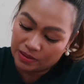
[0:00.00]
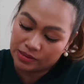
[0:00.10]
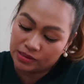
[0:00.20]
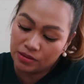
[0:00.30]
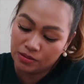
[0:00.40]

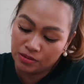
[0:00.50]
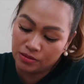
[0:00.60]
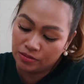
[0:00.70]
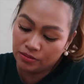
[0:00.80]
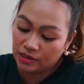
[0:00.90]
So,
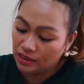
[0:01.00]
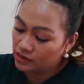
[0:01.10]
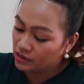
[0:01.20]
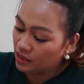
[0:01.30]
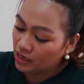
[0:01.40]
this
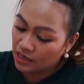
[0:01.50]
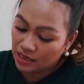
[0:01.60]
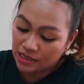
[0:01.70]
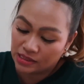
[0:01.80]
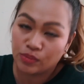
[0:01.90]

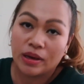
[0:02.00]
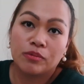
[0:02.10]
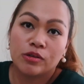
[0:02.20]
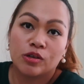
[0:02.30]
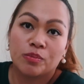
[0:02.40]
is, we
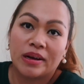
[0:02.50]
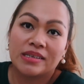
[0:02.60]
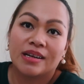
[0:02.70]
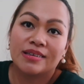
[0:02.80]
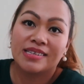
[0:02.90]
have to
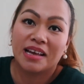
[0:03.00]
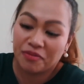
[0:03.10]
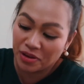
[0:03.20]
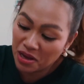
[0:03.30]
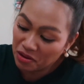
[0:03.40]
surprise
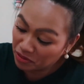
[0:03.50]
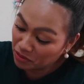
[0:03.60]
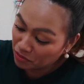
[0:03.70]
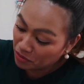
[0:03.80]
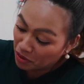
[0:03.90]
ourselves.
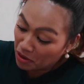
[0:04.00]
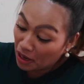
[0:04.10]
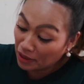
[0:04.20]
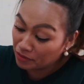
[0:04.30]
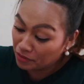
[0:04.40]

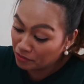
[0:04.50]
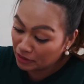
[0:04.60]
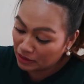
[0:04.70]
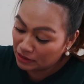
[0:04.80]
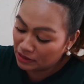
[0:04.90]
I don't know
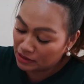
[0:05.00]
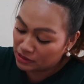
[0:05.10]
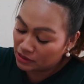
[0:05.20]
what it is.